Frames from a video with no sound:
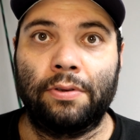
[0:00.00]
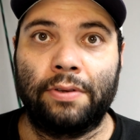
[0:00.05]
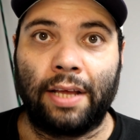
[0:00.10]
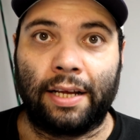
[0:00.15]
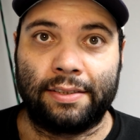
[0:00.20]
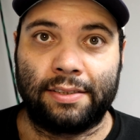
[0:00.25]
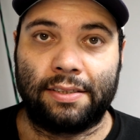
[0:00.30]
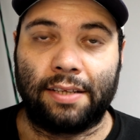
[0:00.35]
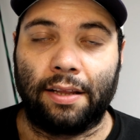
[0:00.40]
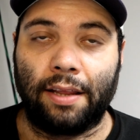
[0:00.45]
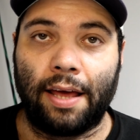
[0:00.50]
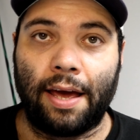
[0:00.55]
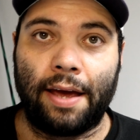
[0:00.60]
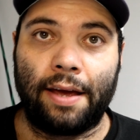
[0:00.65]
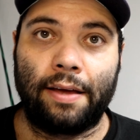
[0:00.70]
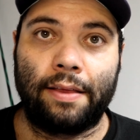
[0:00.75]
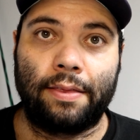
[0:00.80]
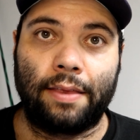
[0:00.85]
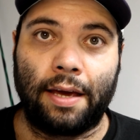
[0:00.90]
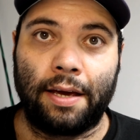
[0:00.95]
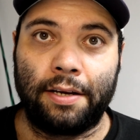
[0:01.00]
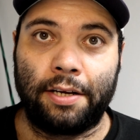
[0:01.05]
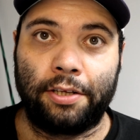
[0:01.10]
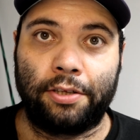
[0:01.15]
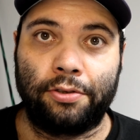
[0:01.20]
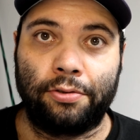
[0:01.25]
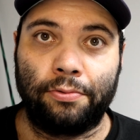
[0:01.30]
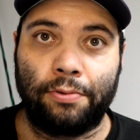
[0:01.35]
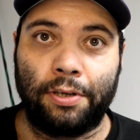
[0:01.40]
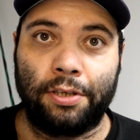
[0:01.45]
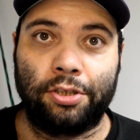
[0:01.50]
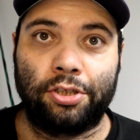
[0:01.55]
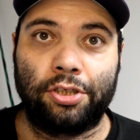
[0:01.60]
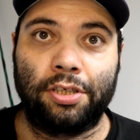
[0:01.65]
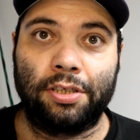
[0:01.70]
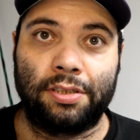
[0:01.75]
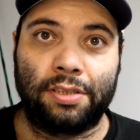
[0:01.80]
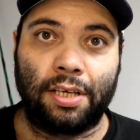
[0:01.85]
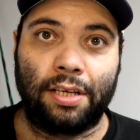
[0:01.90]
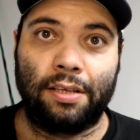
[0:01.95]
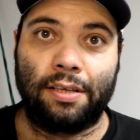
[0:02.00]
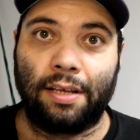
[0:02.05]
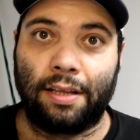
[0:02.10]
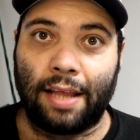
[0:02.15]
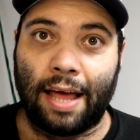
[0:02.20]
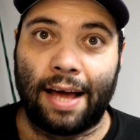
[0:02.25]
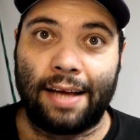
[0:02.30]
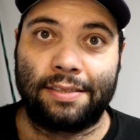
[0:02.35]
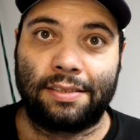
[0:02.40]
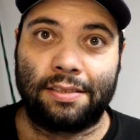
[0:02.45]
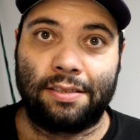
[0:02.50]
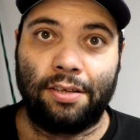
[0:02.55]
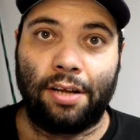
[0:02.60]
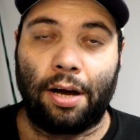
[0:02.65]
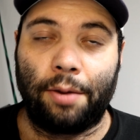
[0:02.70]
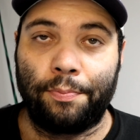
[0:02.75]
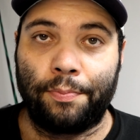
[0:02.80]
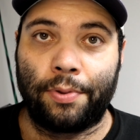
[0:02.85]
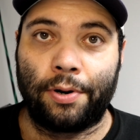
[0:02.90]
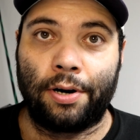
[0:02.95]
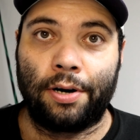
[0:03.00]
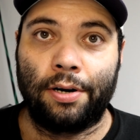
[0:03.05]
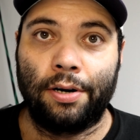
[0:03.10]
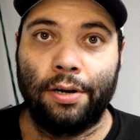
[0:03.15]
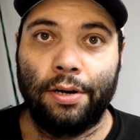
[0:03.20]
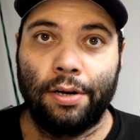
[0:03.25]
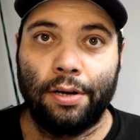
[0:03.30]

that's the length, 82 inches, and the last number